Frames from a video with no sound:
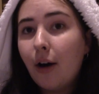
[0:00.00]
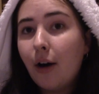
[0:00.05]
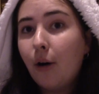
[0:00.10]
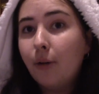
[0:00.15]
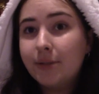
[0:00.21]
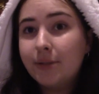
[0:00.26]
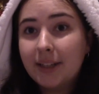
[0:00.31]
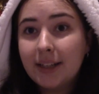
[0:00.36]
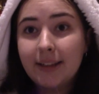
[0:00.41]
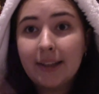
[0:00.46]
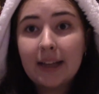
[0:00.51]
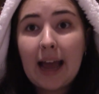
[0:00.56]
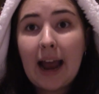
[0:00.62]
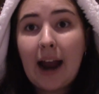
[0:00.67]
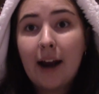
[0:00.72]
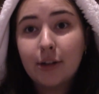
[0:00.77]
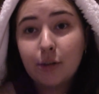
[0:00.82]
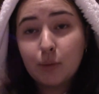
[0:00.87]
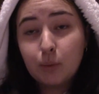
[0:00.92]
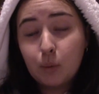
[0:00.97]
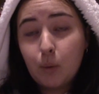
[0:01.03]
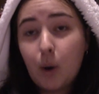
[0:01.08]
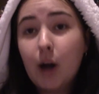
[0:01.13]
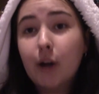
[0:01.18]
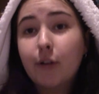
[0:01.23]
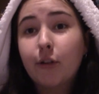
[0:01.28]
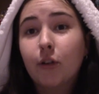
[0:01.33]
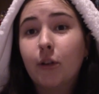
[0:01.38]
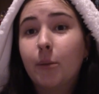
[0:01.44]
obviously the character will
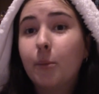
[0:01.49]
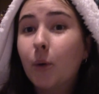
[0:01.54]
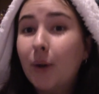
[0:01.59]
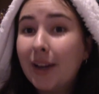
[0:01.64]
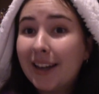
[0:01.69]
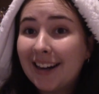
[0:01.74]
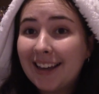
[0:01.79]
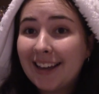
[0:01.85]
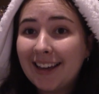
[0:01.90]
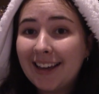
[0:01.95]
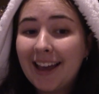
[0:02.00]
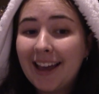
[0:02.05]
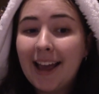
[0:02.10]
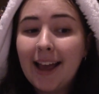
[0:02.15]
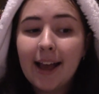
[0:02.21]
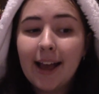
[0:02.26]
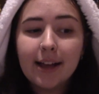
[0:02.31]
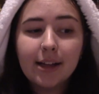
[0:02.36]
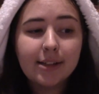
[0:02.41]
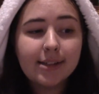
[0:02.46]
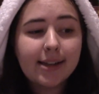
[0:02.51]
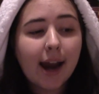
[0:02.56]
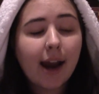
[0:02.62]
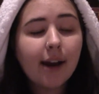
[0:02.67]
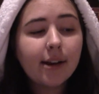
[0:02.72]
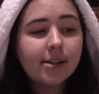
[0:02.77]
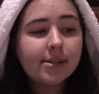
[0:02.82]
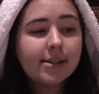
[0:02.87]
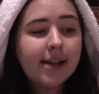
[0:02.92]
work through them quickly, because
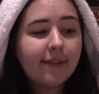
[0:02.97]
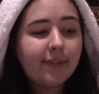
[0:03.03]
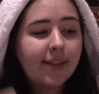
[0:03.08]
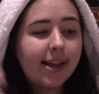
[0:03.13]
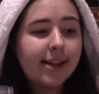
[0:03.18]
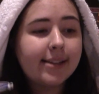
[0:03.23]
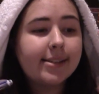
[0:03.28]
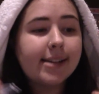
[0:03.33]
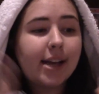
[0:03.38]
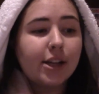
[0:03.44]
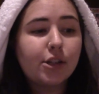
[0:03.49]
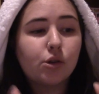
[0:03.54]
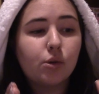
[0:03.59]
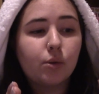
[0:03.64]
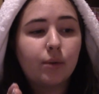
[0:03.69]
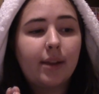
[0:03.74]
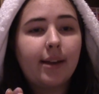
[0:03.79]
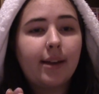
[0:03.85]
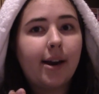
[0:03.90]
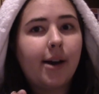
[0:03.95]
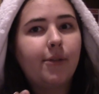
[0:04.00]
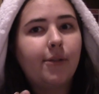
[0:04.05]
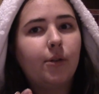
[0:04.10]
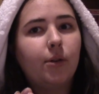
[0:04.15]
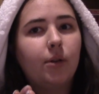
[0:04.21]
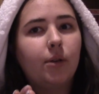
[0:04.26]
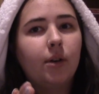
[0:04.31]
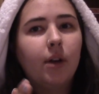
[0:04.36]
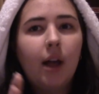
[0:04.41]
characters have their schedule that they're out
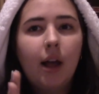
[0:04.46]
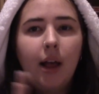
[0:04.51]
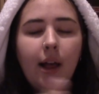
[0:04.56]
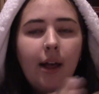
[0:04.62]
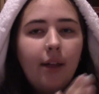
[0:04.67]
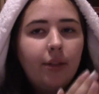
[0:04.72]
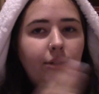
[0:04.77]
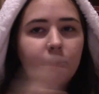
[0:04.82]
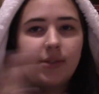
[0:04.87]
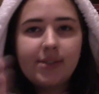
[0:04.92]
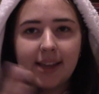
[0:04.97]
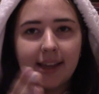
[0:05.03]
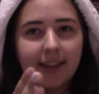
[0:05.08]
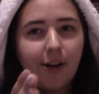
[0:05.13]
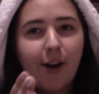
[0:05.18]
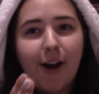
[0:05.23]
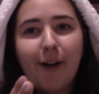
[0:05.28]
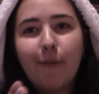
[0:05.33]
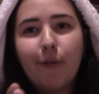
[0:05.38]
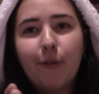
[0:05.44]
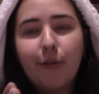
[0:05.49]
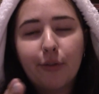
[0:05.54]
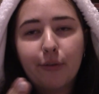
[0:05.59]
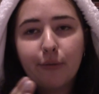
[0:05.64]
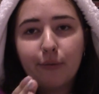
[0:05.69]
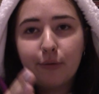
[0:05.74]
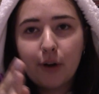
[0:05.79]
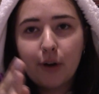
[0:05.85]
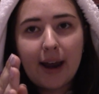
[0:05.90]
for. Say they're out for
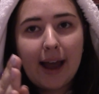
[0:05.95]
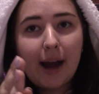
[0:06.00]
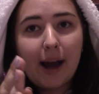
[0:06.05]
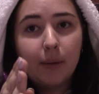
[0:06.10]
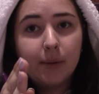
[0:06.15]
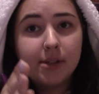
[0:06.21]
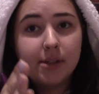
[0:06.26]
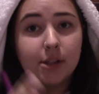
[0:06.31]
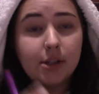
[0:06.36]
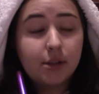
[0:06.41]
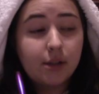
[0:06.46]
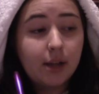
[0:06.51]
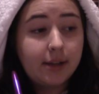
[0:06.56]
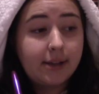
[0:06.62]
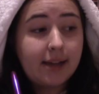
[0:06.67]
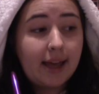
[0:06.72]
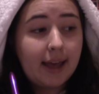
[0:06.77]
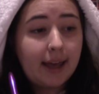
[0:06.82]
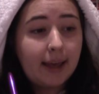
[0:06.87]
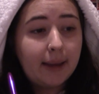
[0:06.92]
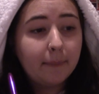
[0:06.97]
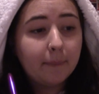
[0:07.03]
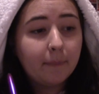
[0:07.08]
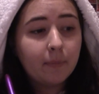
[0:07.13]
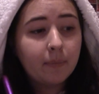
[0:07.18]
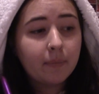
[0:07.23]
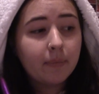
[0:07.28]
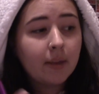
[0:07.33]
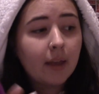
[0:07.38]
3 hours a day.
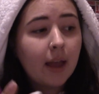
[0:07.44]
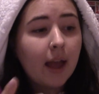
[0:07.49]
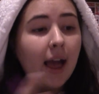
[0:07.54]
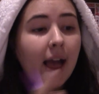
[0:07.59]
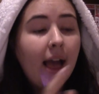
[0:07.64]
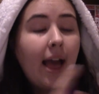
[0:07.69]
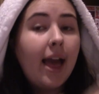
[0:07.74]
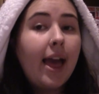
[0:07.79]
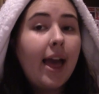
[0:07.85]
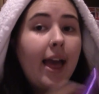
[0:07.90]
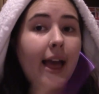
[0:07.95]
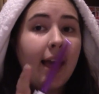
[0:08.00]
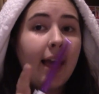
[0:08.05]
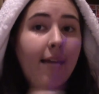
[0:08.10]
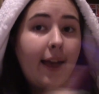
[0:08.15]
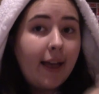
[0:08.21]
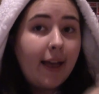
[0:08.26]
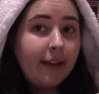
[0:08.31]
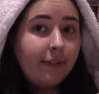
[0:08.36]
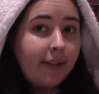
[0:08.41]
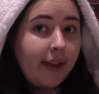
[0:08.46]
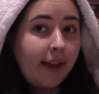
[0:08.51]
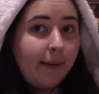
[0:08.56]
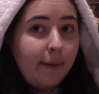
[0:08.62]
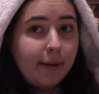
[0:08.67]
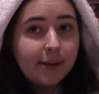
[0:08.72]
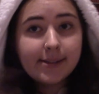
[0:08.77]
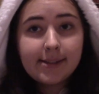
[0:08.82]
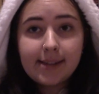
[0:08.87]
If
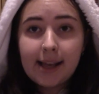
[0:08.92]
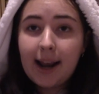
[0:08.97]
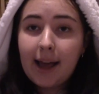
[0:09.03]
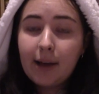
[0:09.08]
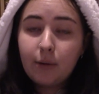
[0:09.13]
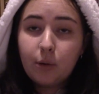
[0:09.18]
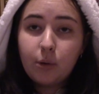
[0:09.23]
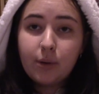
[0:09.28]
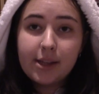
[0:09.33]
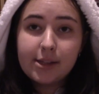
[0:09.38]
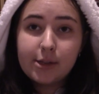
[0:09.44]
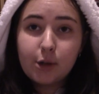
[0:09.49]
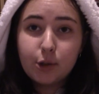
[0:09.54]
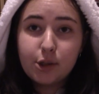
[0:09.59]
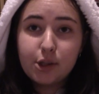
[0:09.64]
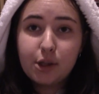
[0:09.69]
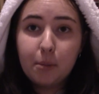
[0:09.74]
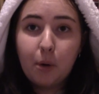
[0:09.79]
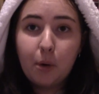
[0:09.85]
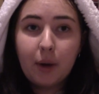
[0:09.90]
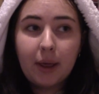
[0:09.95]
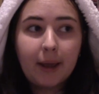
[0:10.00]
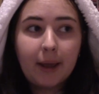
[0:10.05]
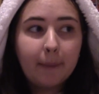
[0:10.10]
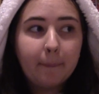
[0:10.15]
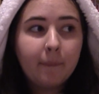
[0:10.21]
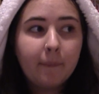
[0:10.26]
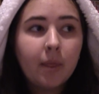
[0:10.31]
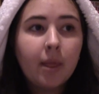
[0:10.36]
they sell out all their slots in the
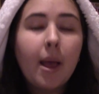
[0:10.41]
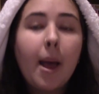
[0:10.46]
morning,